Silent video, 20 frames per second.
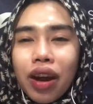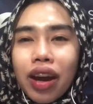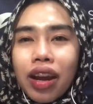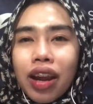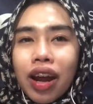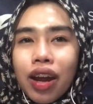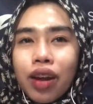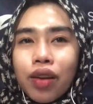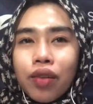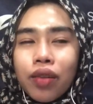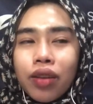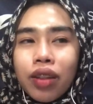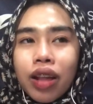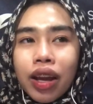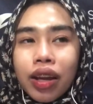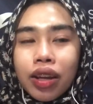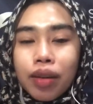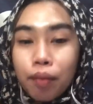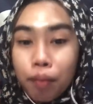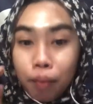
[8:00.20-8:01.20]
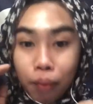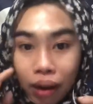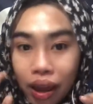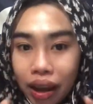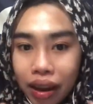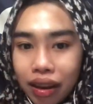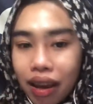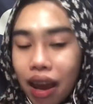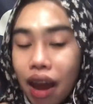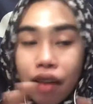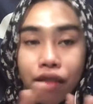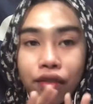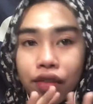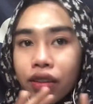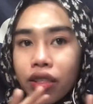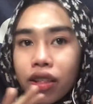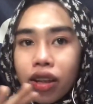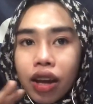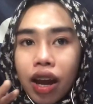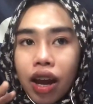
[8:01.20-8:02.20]
and I like blank
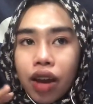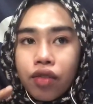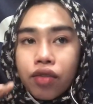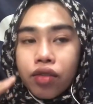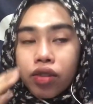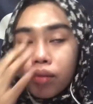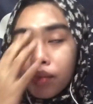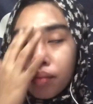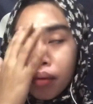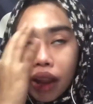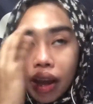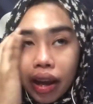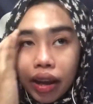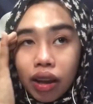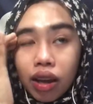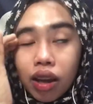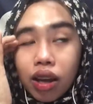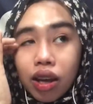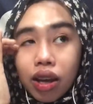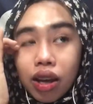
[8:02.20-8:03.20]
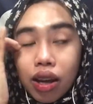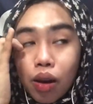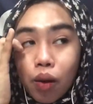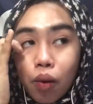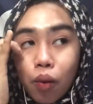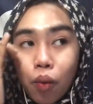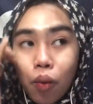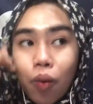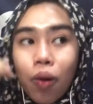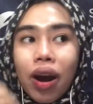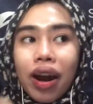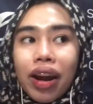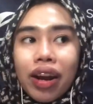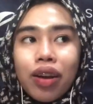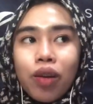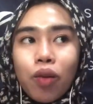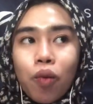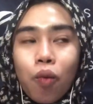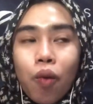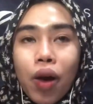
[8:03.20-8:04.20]
everything. I feel blank. Why
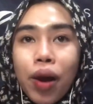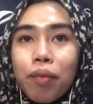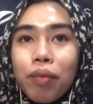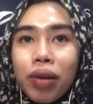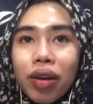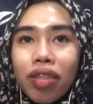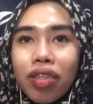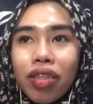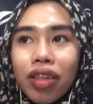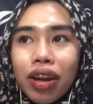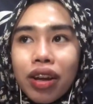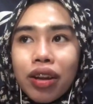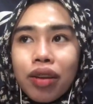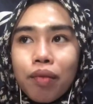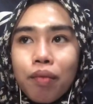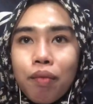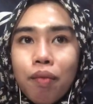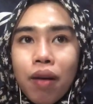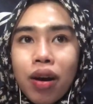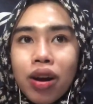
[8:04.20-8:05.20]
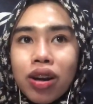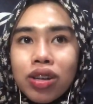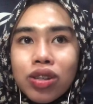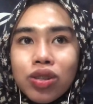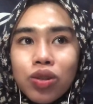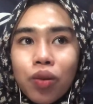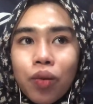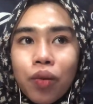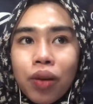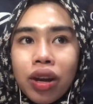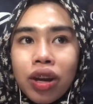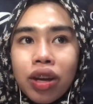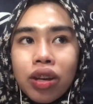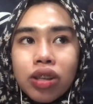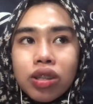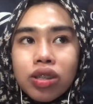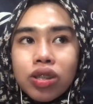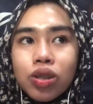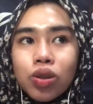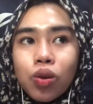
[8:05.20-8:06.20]
my dad passed away
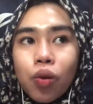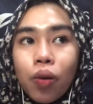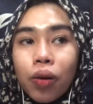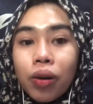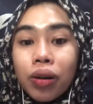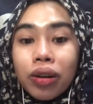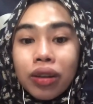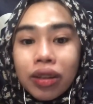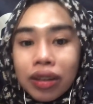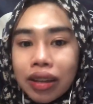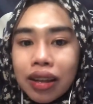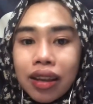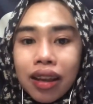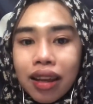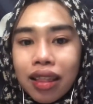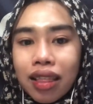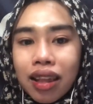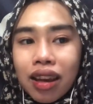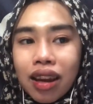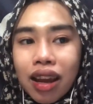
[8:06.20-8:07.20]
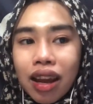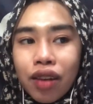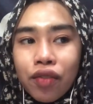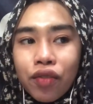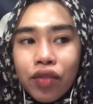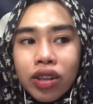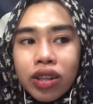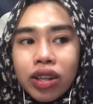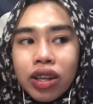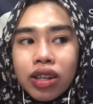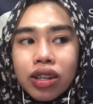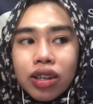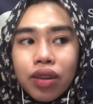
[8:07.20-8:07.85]
so early like that? I feel like